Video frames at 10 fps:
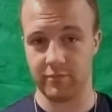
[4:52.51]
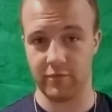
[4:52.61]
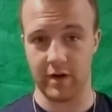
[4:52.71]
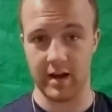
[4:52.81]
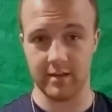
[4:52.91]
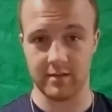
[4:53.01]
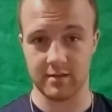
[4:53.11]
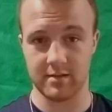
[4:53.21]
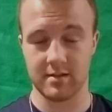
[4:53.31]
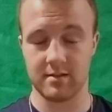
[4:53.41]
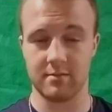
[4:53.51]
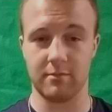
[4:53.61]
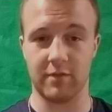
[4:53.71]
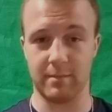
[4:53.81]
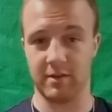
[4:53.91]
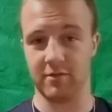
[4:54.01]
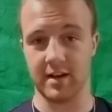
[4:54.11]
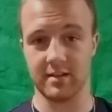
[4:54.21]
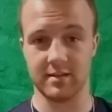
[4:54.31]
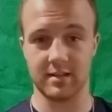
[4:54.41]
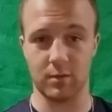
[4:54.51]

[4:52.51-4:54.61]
family friends.